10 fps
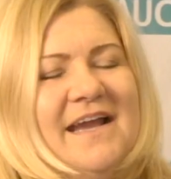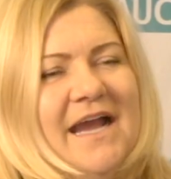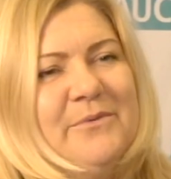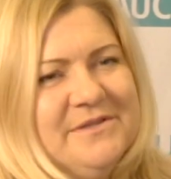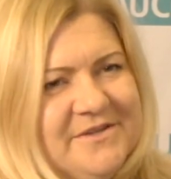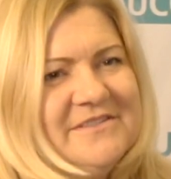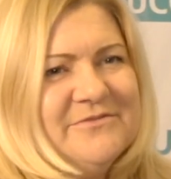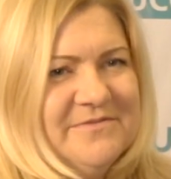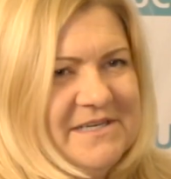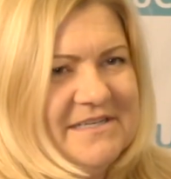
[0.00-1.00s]
I will not
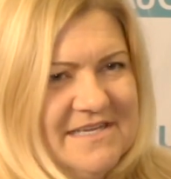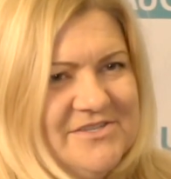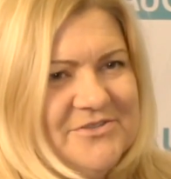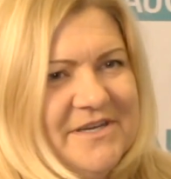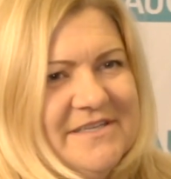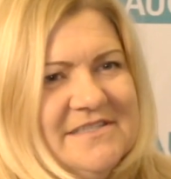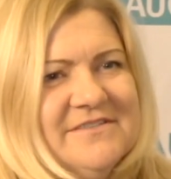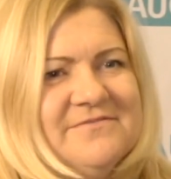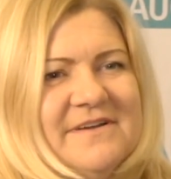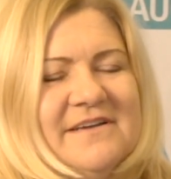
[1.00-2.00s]
over-exaggerate
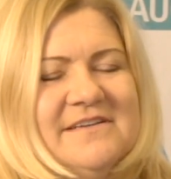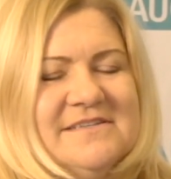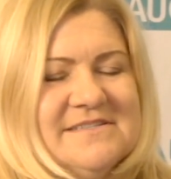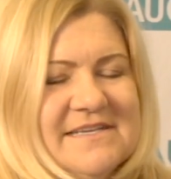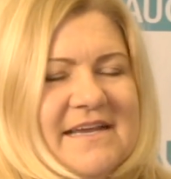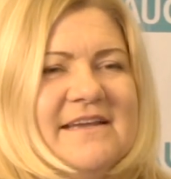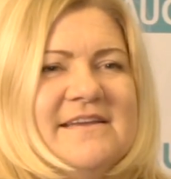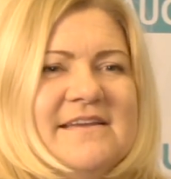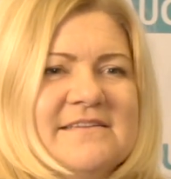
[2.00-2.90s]
if I say